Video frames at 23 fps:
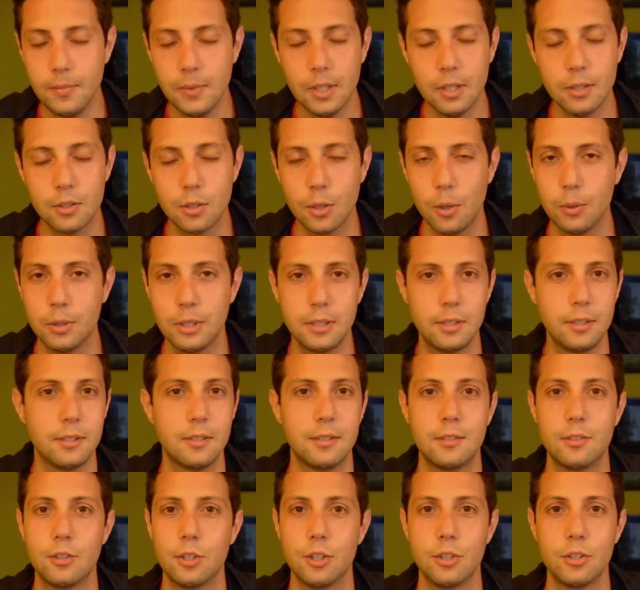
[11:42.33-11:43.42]
So this
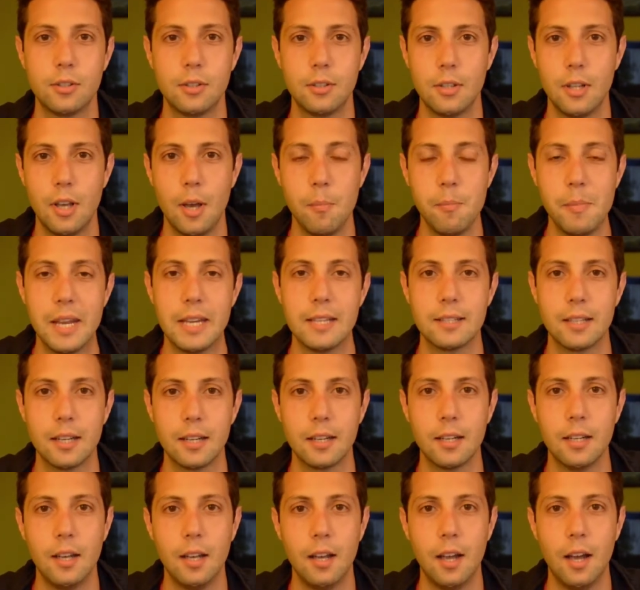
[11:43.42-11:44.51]
is just
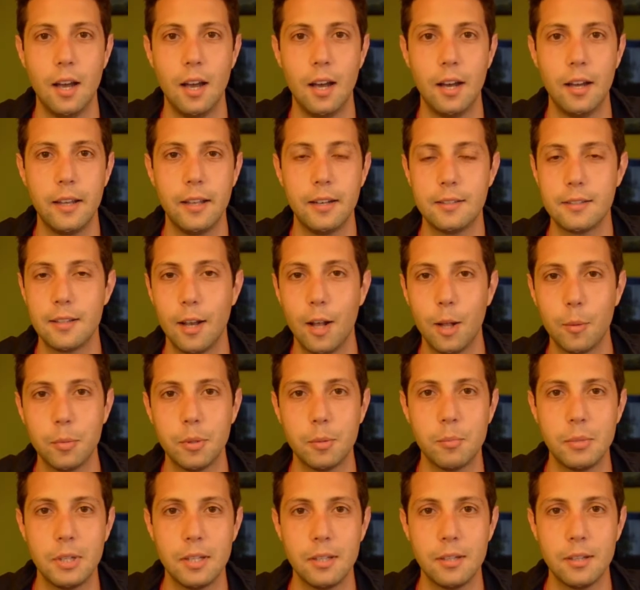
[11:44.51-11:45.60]
amazing. It's
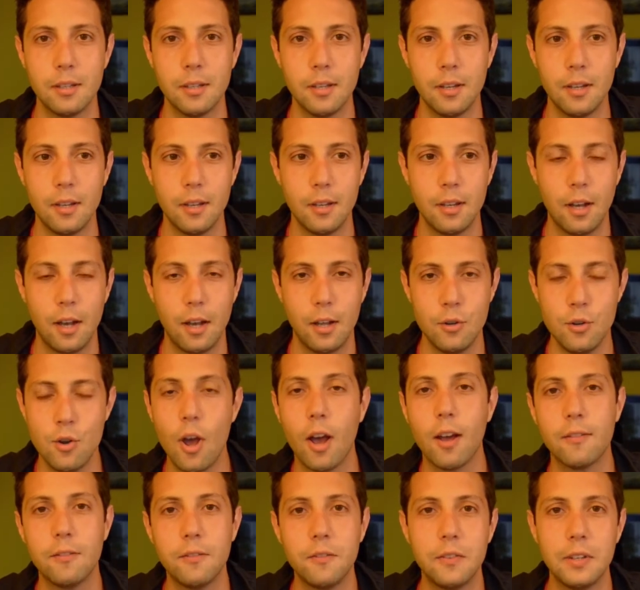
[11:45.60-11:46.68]
helping me
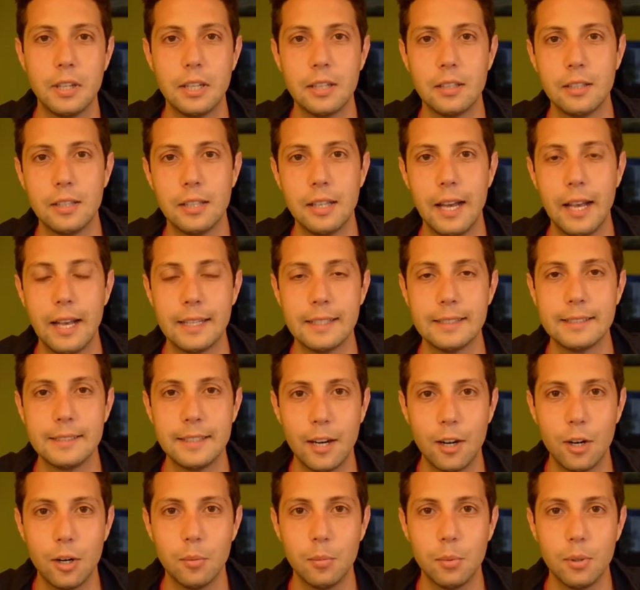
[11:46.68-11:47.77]
not feel as
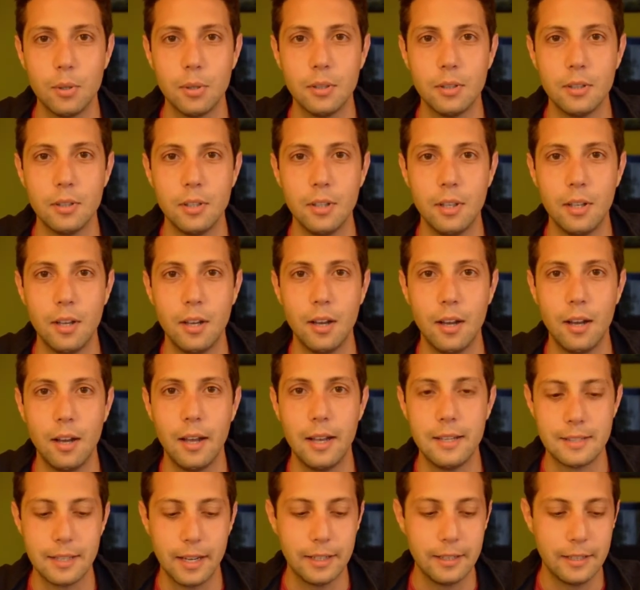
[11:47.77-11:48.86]
terrible
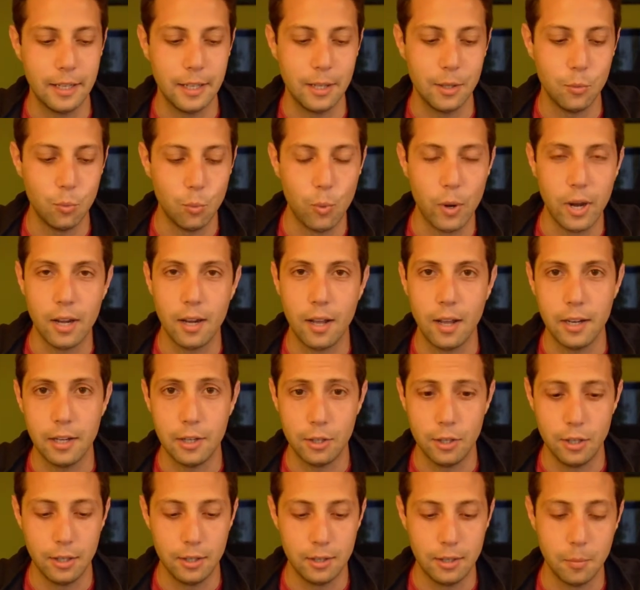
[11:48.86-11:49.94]
as I did when I
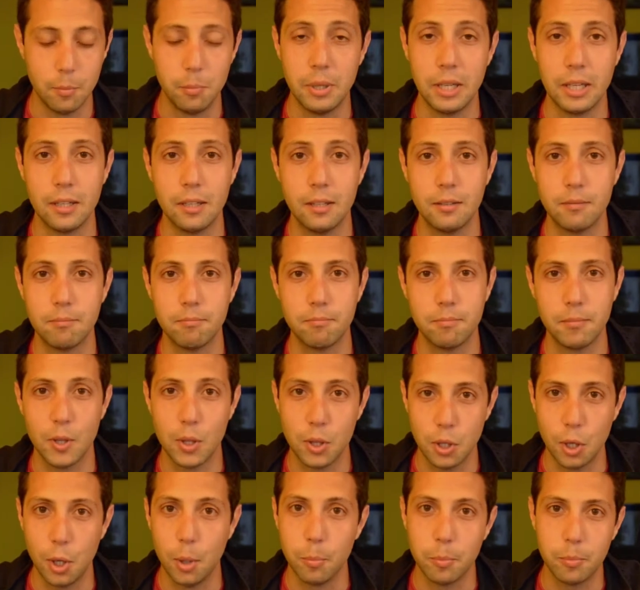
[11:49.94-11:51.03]
heard the big
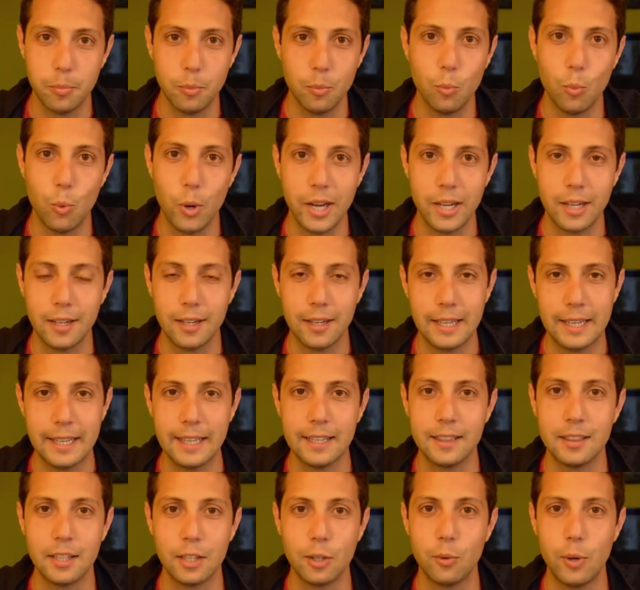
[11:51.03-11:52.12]
thump when it
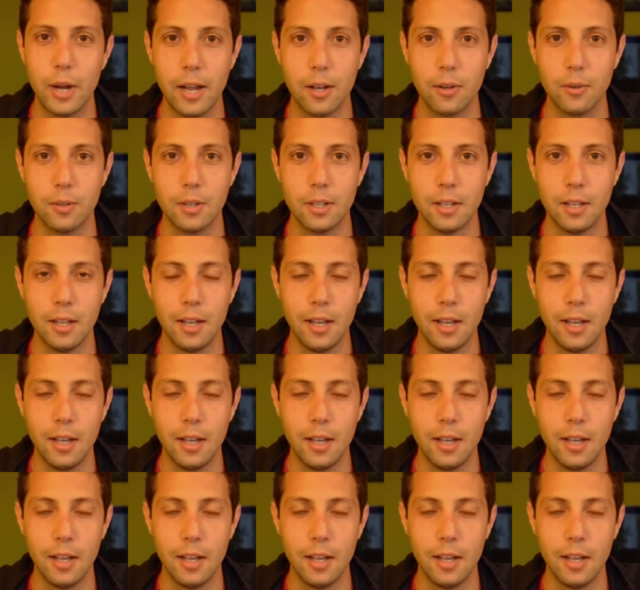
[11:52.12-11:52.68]
hit the ground.